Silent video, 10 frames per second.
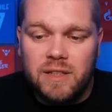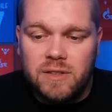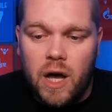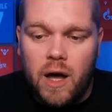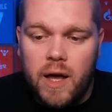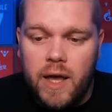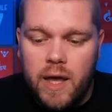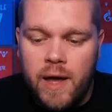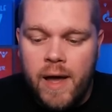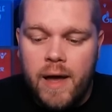are
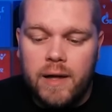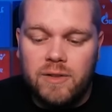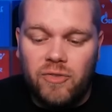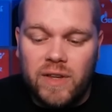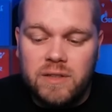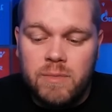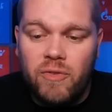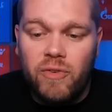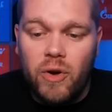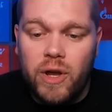here. Defensive
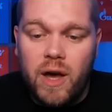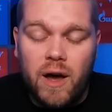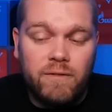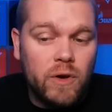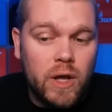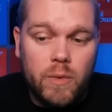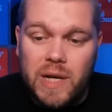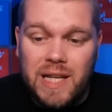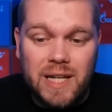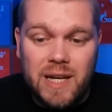midfielder, I feel like we
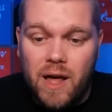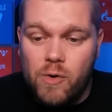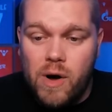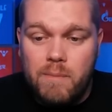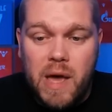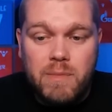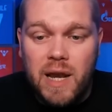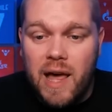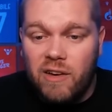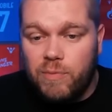need another one. Maybe
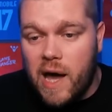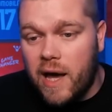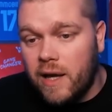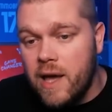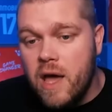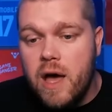left back.